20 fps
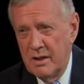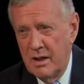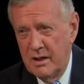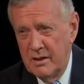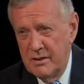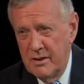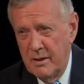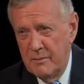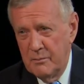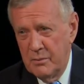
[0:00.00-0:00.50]
a
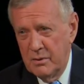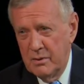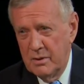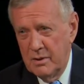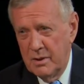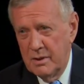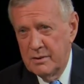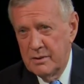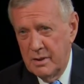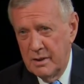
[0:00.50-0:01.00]
number,
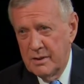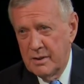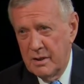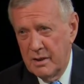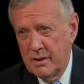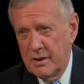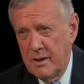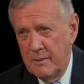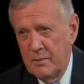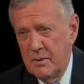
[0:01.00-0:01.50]
a,
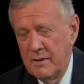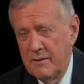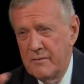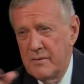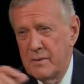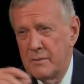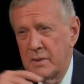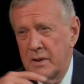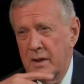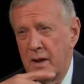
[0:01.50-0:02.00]
a, couple of
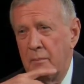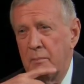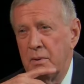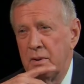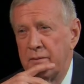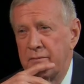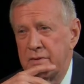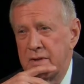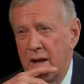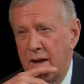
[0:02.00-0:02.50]
them, a
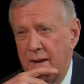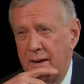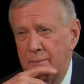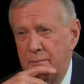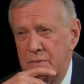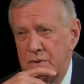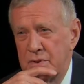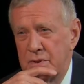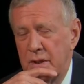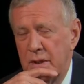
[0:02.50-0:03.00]
couple of
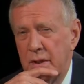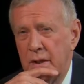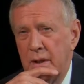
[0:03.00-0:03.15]
times.